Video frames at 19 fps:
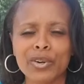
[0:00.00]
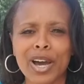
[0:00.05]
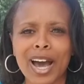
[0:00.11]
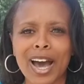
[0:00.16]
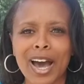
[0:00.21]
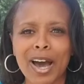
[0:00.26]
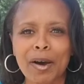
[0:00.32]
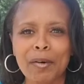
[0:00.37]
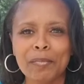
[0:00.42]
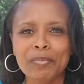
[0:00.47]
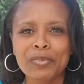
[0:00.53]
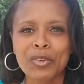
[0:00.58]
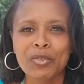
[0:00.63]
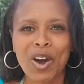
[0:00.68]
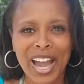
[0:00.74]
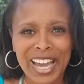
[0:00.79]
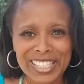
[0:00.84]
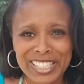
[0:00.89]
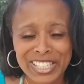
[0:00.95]

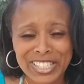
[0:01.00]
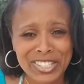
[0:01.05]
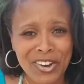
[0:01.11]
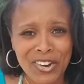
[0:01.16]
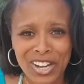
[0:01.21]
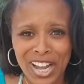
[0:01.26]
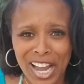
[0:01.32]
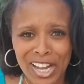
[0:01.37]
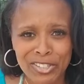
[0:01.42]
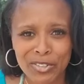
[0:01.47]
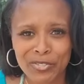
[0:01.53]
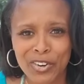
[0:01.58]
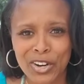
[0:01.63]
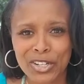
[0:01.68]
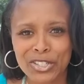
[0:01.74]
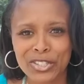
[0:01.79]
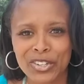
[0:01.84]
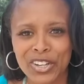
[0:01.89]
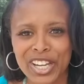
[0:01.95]
Why is it so
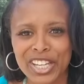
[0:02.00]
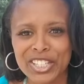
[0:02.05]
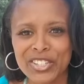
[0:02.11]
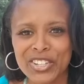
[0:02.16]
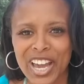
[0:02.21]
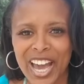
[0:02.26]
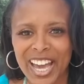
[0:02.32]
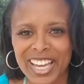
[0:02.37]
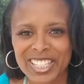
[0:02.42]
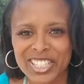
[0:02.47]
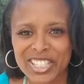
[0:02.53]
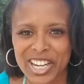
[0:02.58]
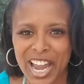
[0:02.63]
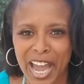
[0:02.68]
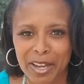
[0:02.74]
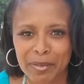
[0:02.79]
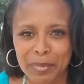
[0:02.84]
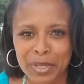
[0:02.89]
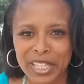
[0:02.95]
controversial? Can you guys
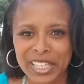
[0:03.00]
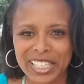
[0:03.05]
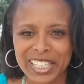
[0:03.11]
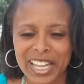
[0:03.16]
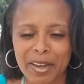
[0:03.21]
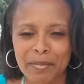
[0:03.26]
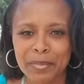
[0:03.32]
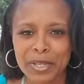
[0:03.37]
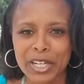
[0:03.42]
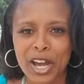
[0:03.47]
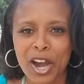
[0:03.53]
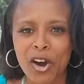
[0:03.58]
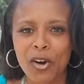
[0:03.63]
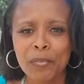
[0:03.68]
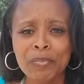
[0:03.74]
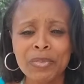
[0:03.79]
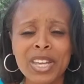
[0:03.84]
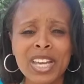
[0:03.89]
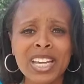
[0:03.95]
chime in and let me know?
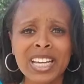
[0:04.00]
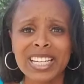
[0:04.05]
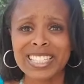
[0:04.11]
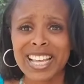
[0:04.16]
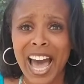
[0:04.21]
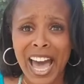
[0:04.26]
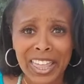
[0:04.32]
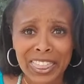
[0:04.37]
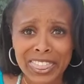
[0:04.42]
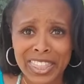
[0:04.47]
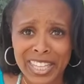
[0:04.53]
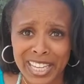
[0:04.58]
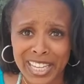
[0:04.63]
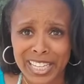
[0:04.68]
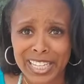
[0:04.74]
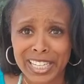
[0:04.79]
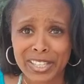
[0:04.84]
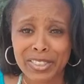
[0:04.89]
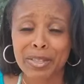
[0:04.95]
Because I
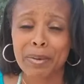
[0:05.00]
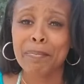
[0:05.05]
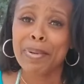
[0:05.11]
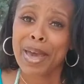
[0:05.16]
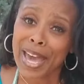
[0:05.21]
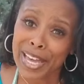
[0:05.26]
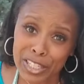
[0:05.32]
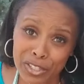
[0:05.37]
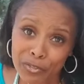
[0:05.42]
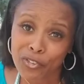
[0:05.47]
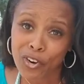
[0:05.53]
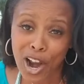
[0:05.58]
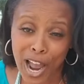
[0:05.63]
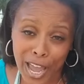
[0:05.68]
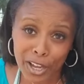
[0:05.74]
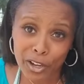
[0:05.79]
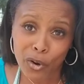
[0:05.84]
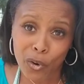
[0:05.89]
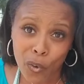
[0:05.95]
think the best
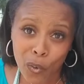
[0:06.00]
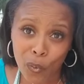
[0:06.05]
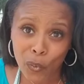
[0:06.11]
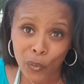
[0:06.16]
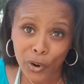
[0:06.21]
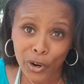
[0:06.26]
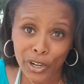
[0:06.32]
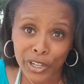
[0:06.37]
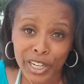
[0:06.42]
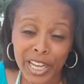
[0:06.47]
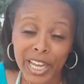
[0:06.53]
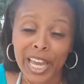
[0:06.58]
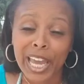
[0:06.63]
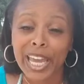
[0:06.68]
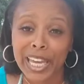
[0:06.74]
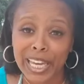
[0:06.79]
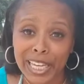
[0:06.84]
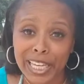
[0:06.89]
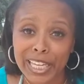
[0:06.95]
fried corn
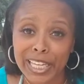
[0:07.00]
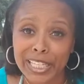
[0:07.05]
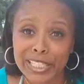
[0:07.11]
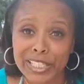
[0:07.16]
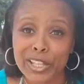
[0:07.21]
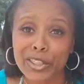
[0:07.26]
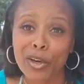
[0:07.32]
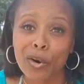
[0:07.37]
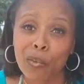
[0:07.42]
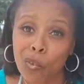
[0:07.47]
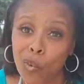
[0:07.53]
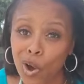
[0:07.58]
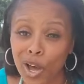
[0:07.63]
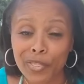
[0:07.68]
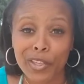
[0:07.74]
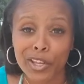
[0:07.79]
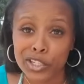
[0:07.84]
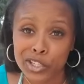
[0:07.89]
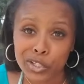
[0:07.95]
is the one
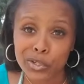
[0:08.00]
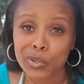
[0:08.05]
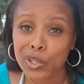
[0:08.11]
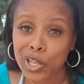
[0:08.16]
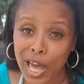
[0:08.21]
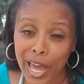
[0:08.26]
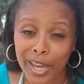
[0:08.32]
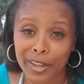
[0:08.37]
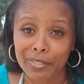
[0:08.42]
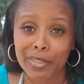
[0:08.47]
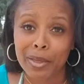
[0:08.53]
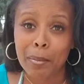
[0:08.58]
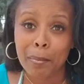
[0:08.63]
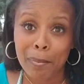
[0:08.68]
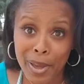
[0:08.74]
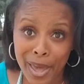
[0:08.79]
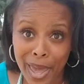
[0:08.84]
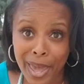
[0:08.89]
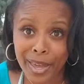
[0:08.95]
that you like the
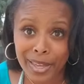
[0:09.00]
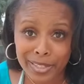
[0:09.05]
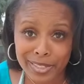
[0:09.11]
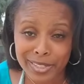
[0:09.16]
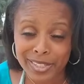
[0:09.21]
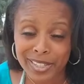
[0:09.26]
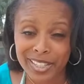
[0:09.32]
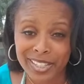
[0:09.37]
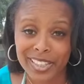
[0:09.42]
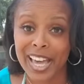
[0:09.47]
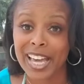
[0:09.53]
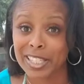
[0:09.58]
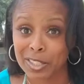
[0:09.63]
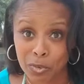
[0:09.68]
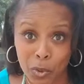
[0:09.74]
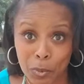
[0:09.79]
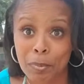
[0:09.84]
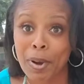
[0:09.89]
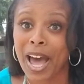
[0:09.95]
best. That's
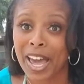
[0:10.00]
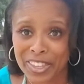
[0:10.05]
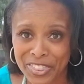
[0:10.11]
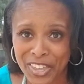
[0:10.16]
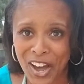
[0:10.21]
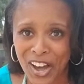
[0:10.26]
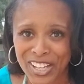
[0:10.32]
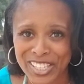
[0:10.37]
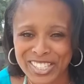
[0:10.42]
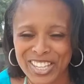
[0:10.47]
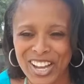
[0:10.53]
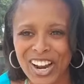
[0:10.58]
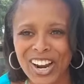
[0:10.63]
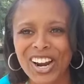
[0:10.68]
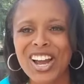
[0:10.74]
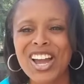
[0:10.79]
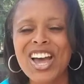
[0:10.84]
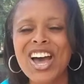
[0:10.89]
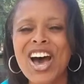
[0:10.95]
what my thoughts
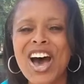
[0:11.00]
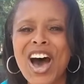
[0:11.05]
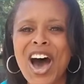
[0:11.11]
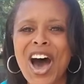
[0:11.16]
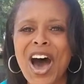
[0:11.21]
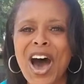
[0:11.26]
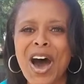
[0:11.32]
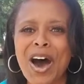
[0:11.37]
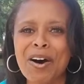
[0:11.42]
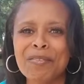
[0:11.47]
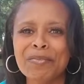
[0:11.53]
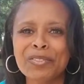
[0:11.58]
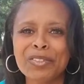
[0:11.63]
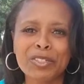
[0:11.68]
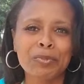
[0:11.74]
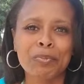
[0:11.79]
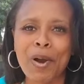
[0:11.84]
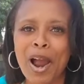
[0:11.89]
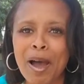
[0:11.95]
are.
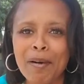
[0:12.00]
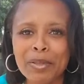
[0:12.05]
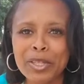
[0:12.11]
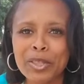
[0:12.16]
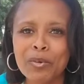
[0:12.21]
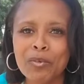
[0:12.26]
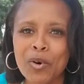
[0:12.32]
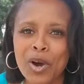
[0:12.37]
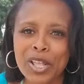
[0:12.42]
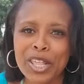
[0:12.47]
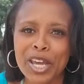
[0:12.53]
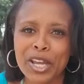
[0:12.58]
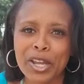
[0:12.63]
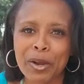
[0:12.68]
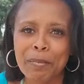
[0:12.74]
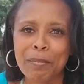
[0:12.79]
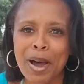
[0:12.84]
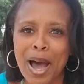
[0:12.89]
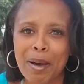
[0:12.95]
It's probably the one that
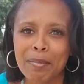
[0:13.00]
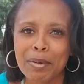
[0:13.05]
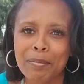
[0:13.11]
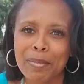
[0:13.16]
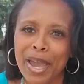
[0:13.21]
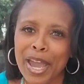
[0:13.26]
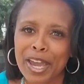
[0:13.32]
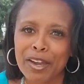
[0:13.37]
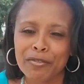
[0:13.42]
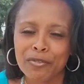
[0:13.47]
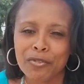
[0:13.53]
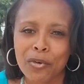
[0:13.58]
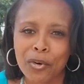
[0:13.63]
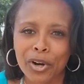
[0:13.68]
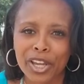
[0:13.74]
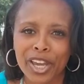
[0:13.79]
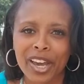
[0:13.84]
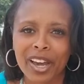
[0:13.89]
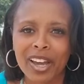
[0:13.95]
your mama made for
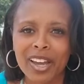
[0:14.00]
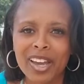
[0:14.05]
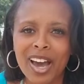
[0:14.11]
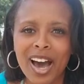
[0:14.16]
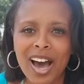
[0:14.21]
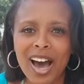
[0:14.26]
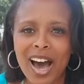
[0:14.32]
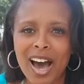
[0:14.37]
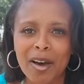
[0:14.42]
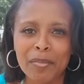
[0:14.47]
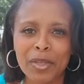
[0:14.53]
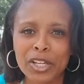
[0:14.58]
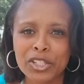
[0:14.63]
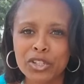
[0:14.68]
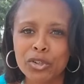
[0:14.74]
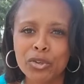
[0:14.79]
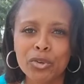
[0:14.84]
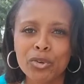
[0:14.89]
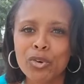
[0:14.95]
you, that
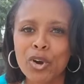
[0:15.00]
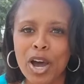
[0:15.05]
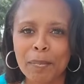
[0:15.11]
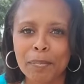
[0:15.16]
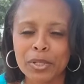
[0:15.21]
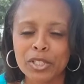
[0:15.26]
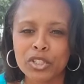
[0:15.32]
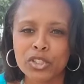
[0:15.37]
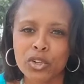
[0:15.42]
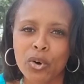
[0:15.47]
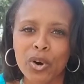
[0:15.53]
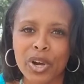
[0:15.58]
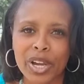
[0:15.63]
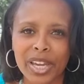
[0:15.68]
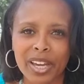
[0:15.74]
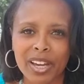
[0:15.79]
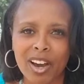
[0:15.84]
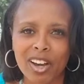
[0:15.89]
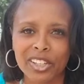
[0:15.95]
you grew up
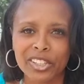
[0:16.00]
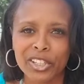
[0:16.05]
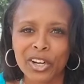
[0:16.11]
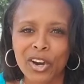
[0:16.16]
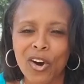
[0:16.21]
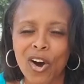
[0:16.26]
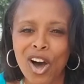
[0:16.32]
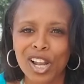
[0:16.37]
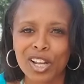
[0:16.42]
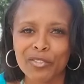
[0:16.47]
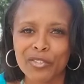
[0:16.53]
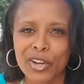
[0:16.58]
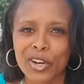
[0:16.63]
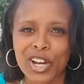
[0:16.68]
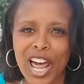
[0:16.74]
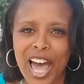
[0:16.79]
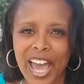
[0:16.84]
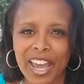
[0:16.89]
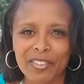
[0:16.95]
enjoying, all of your
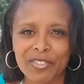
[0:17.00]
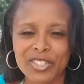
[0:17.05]
life.